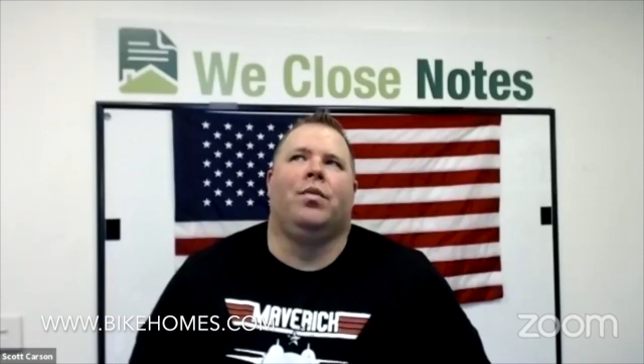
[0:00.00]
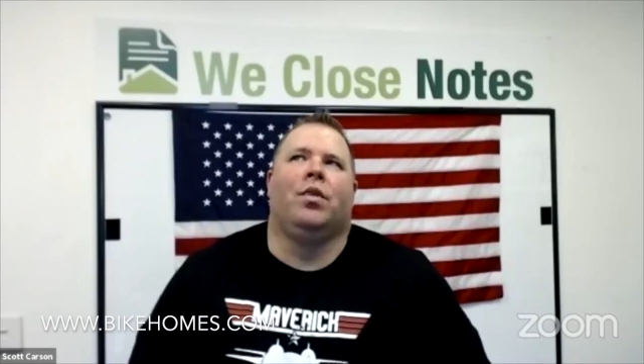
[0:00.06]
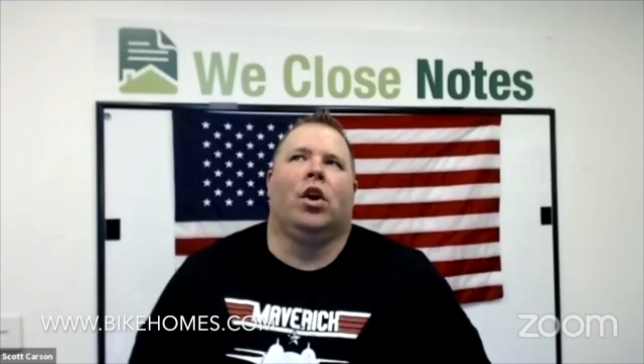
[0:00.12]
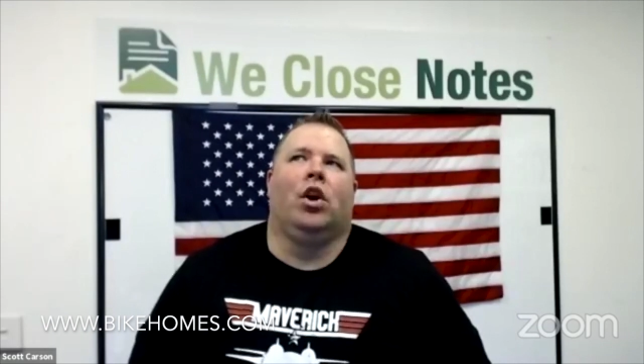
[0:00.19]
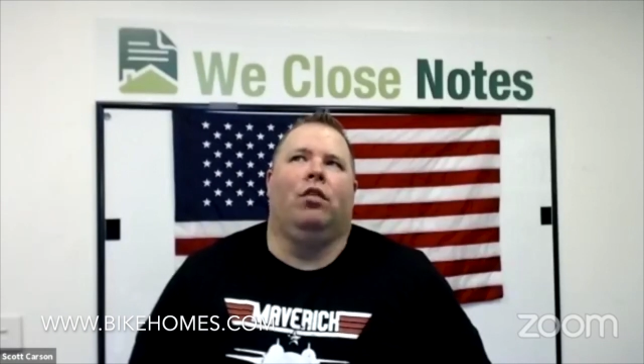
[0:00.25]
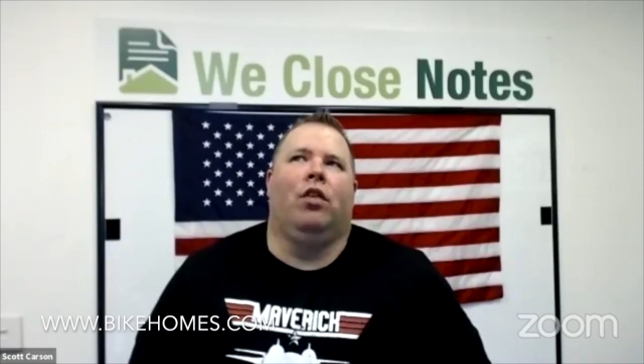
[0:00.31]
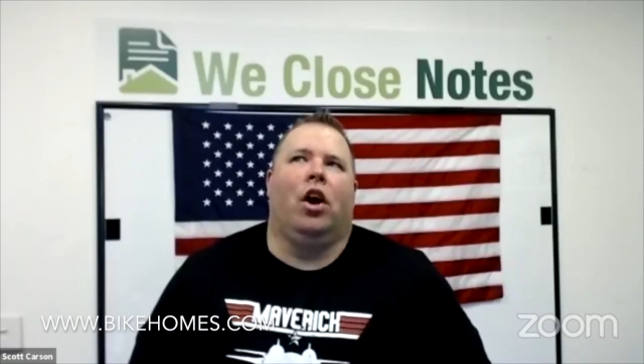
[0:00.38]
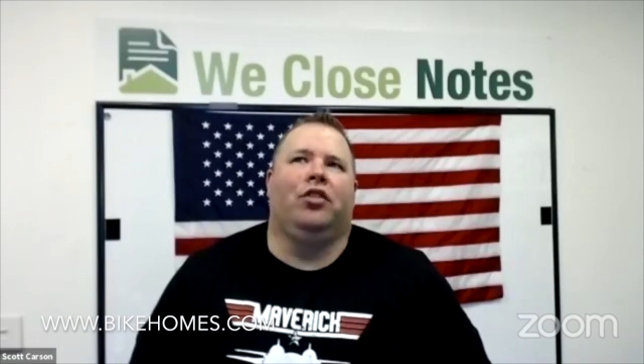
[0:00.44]

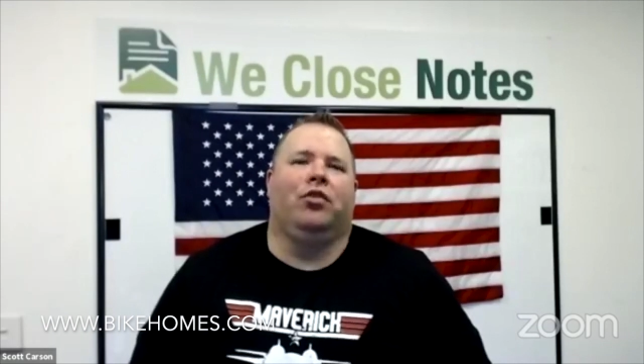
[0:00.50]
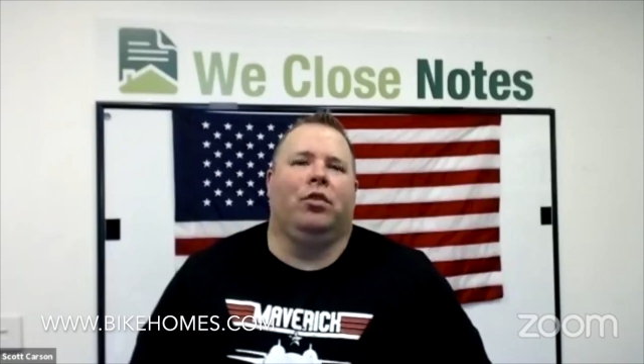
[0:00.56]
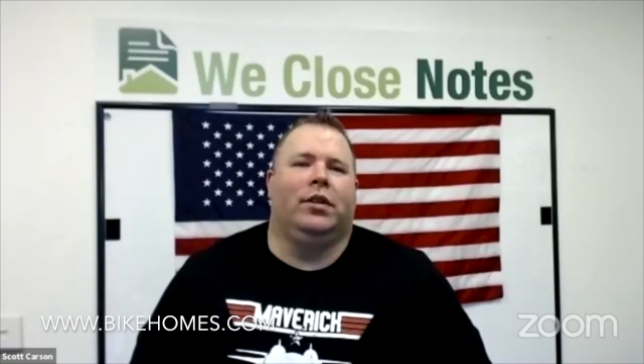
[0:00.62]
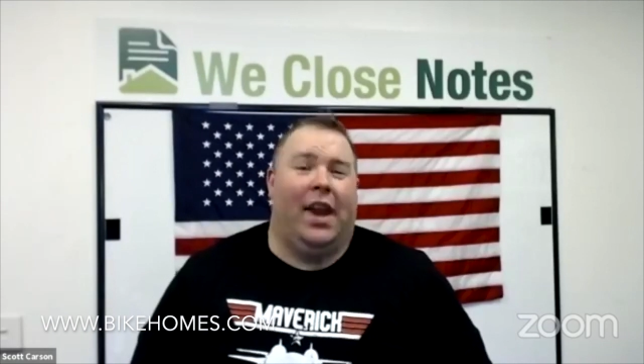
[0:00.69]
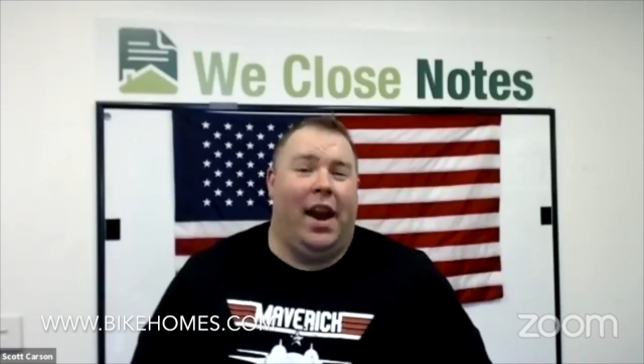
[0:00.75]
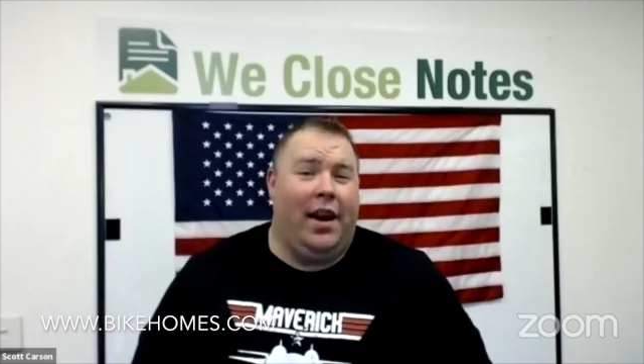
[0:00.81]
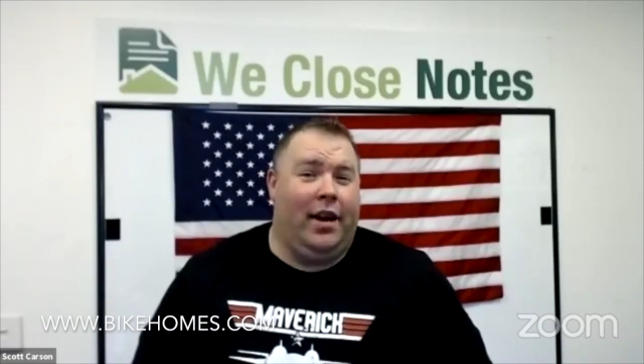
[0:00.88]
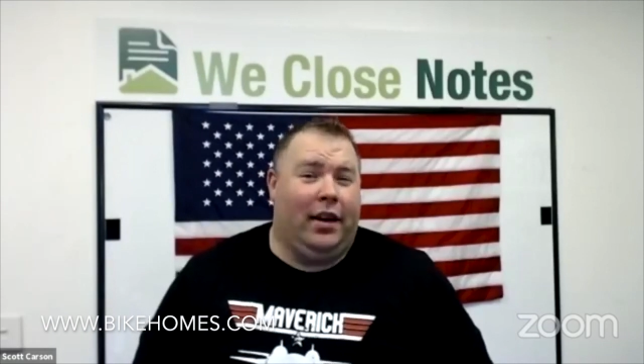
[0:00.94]
you've also
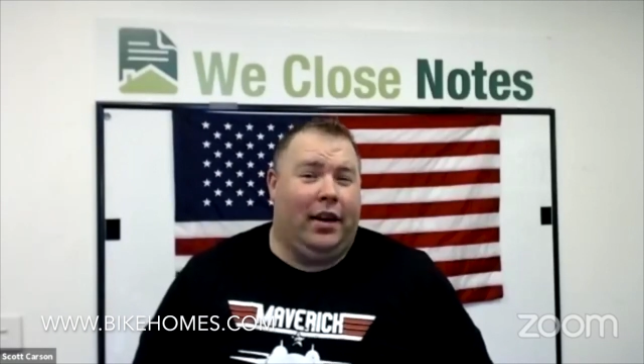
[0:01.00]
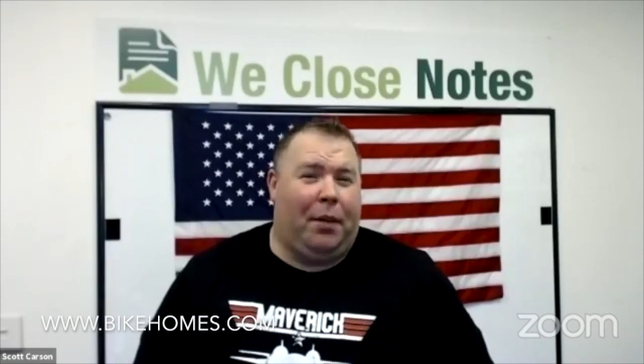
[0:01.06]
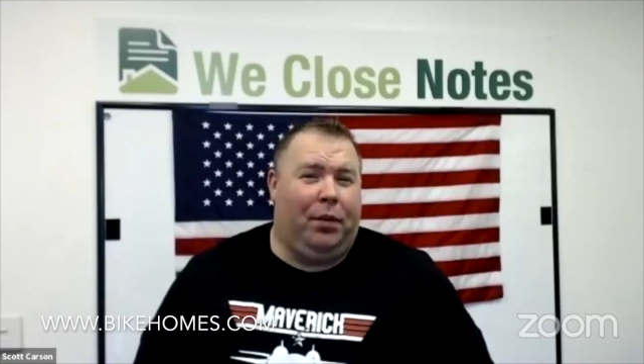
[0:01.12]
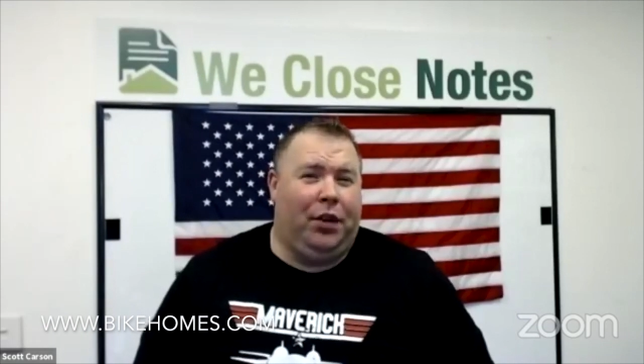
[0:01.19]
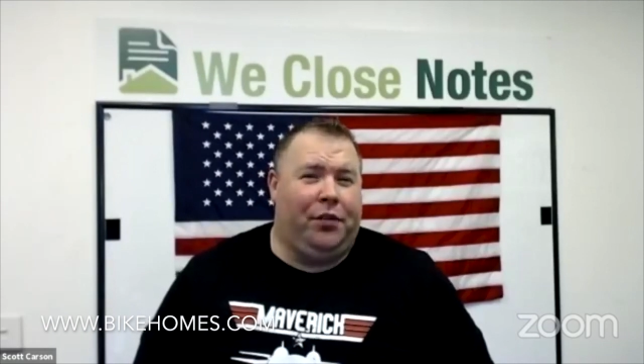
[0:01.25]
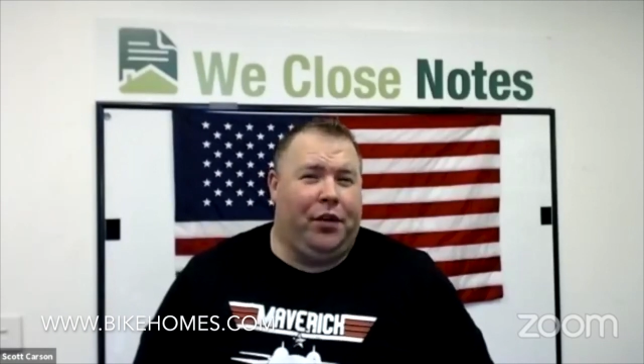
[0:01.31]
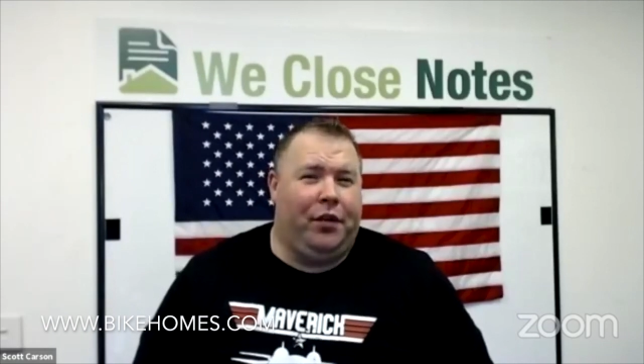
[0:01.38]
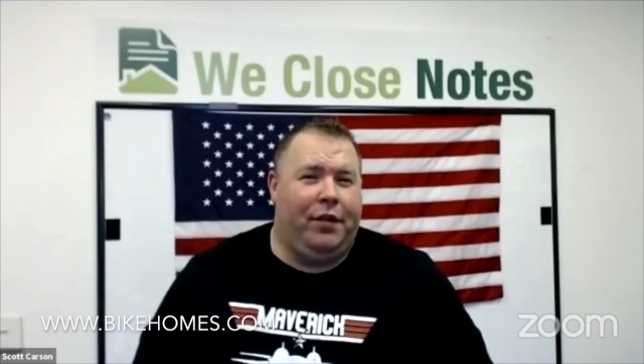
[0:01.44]
attended a couple
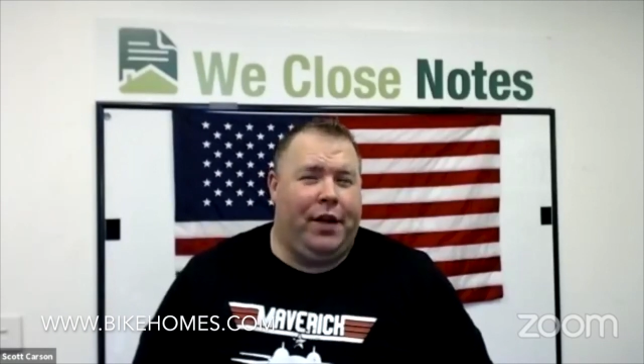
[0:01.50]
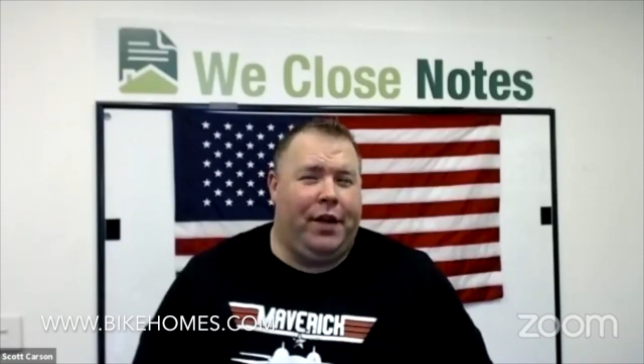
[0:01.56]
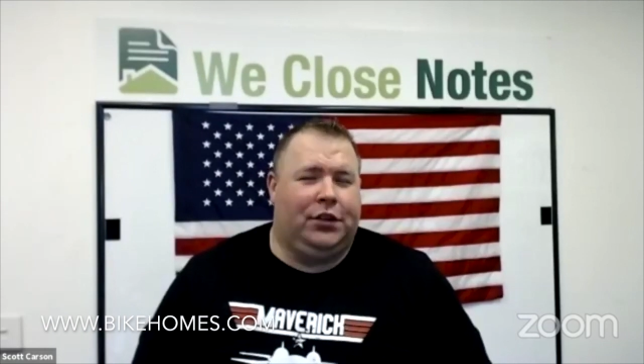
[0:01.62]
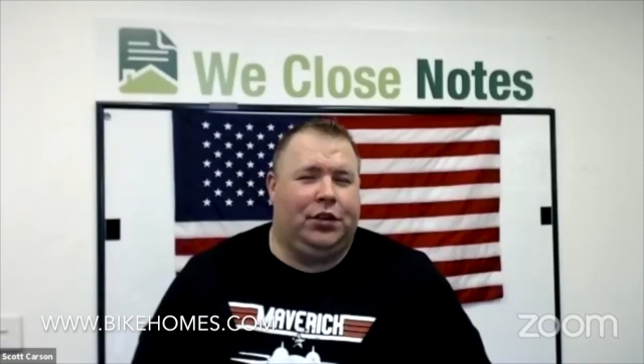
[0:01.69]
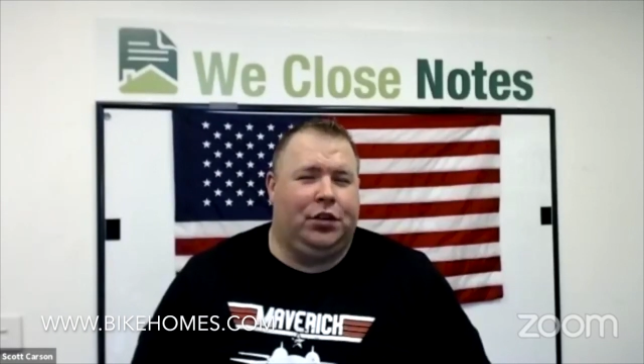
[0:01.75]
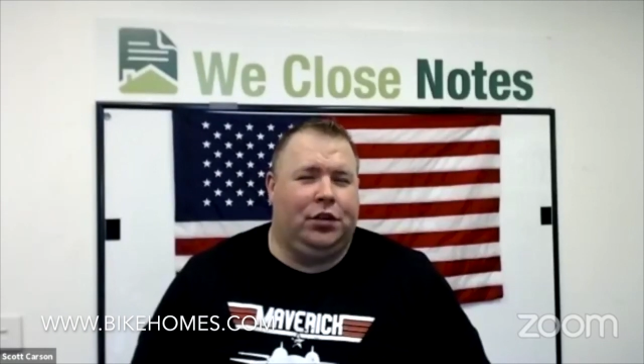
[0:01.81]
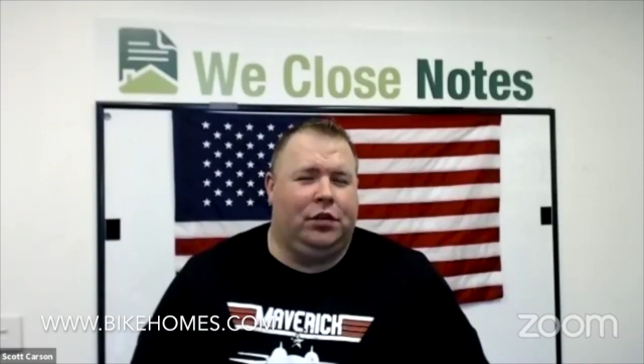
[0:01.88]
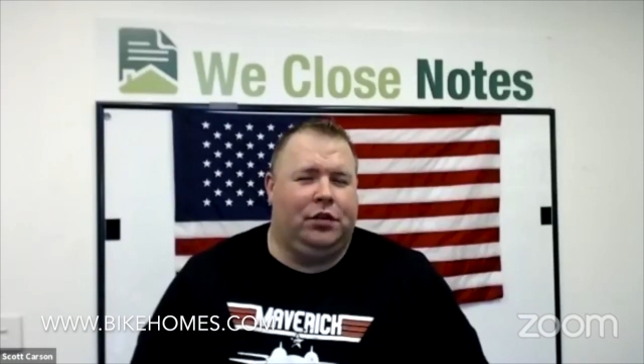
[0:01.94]
different events
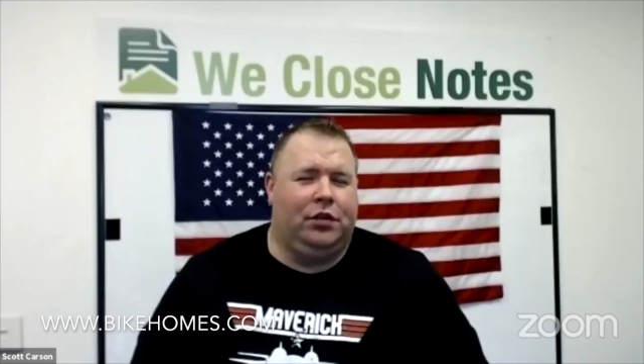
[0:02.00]
too,